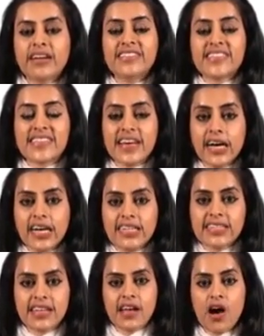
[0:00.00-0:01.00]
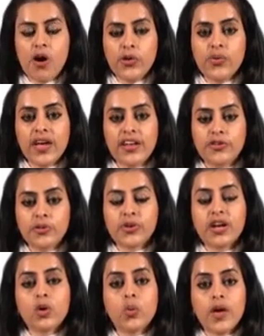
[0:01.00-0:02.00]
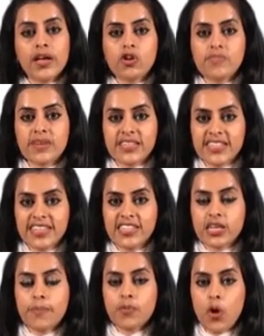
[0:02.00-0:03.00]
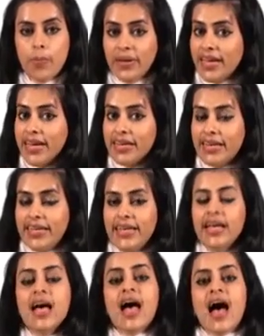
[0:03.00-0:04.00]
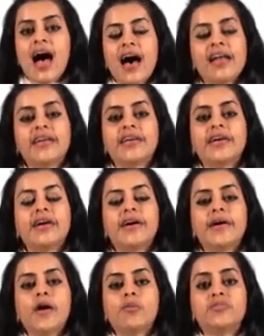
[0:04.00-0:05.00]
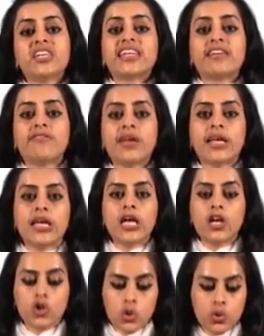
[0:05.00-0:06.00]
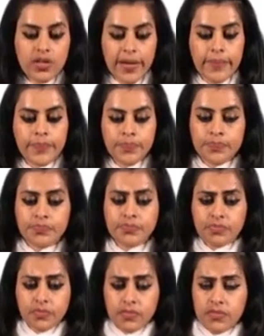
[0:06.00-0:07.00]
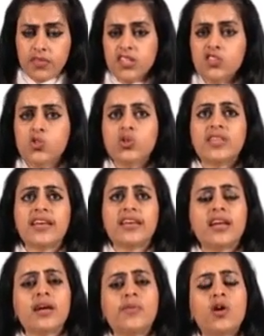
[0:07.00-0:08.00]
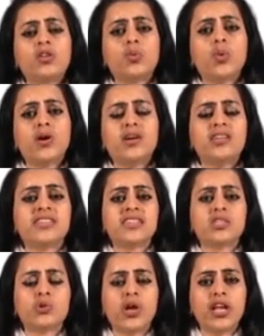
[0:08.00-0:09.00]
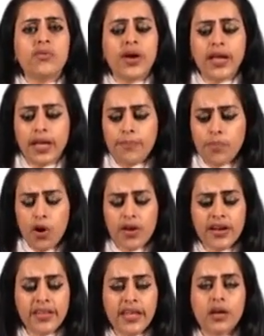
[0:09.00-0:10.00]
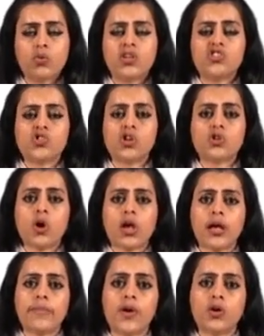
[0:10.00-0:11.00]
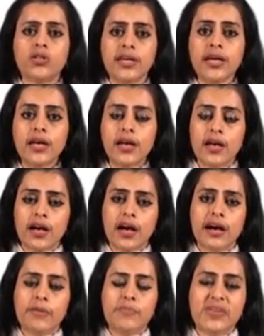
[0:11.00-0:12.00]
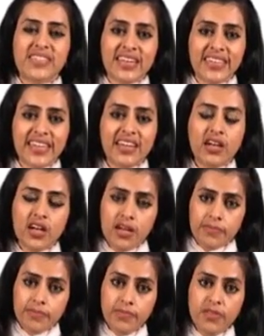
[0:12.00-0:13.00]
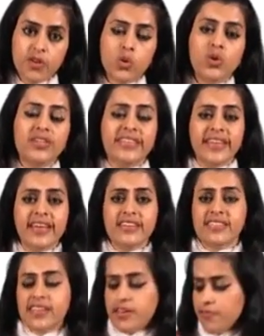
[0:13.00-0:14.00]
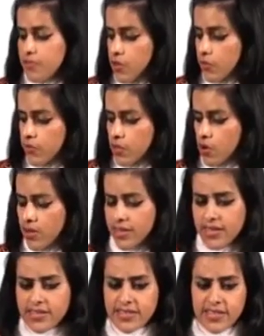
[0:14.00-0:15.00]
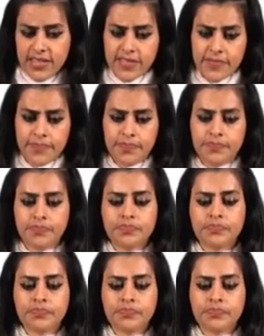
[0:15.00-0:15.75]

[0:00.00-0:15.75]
concerns, and how you can convey your message appropriately and objectively to them. So thinking about the words is really very important thing once you are talking about the presenting good things in front of the audiences.